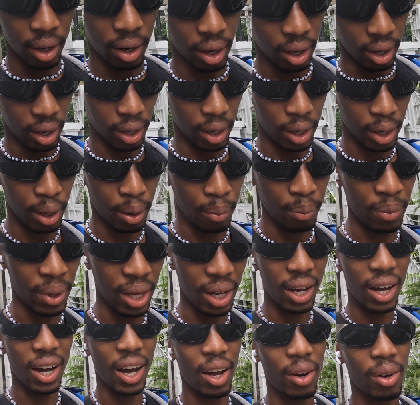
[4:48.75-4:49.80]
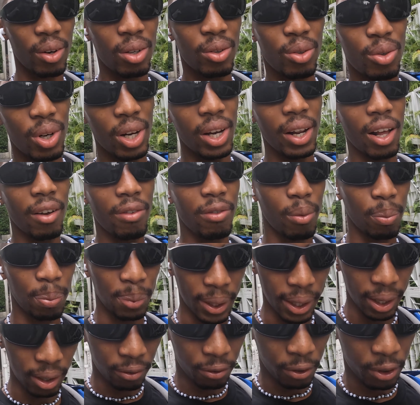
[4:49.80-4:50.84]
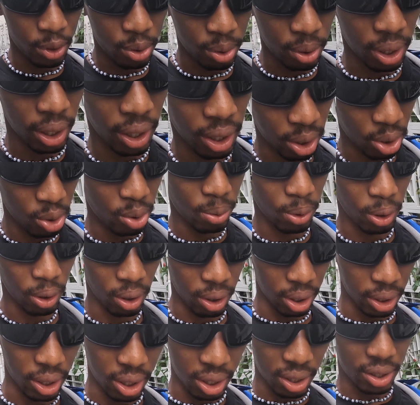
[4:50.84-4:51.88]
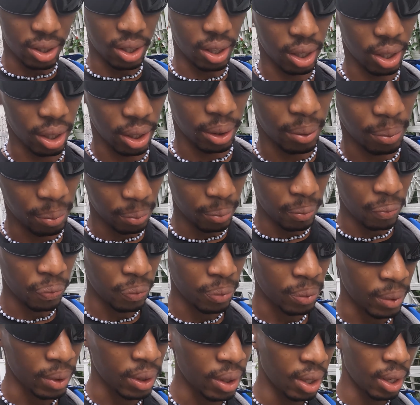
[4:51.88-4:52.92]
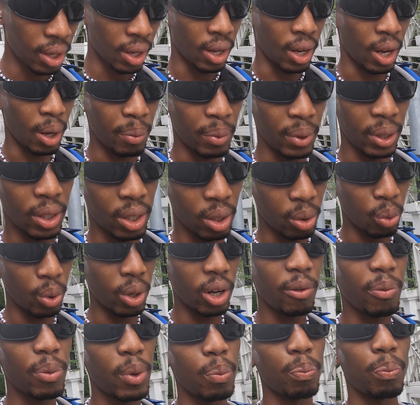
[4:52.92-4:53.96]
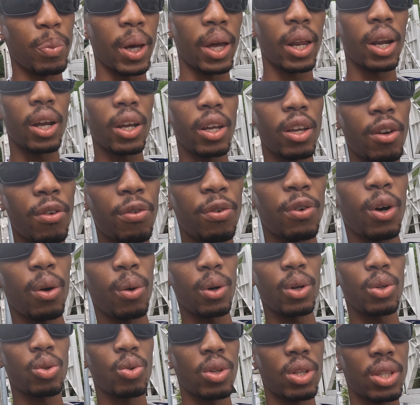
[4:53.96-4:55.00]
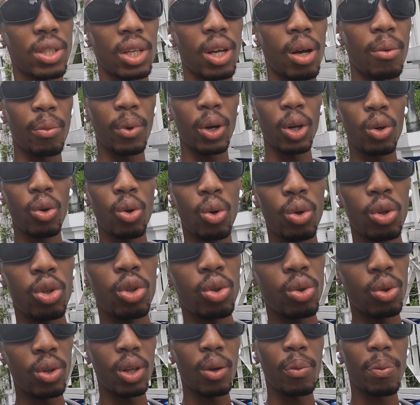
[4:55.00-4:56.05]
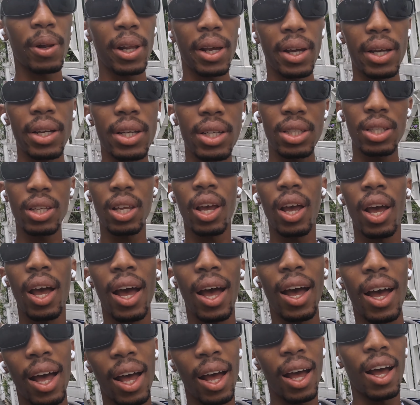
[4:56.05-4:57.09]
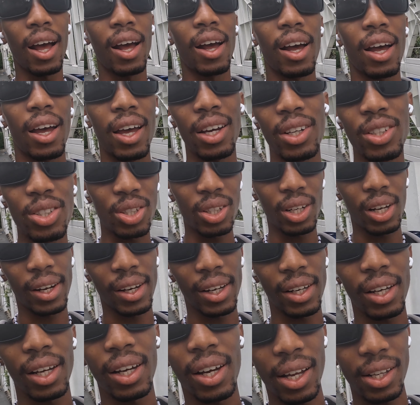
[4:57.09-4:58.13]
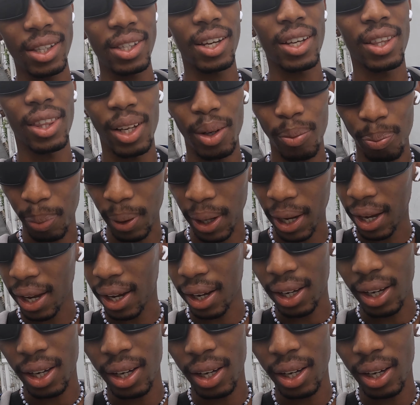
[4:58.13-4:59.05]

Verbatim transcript: Um, yeah, I don't really have a plan for today, to be honest. Uh, I mean, it would have been better if I was with someone who knew the place actually i take that back